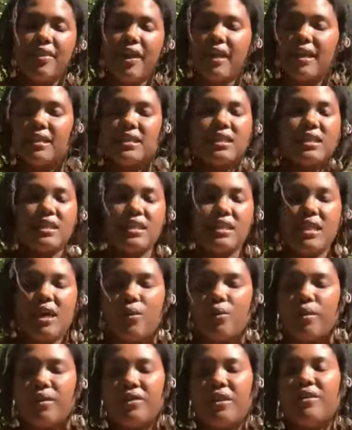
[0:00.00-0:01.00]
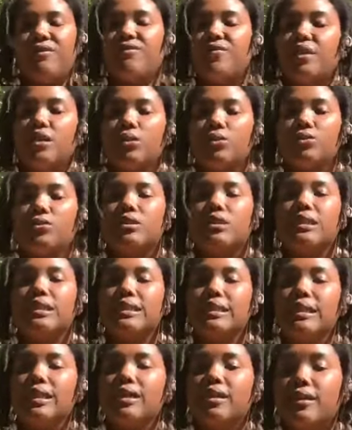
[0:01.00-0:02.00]
they insist that what they feel
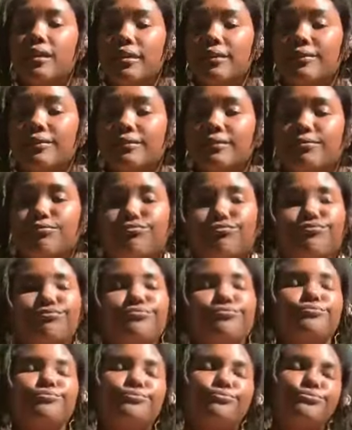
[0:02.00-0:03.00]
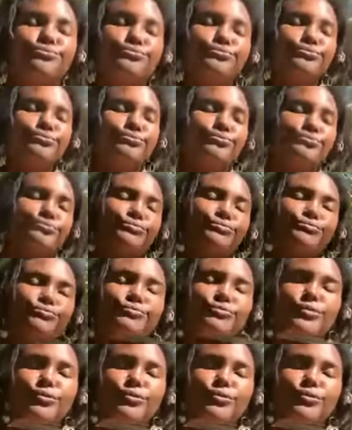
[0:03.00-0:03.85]
is love. Mm.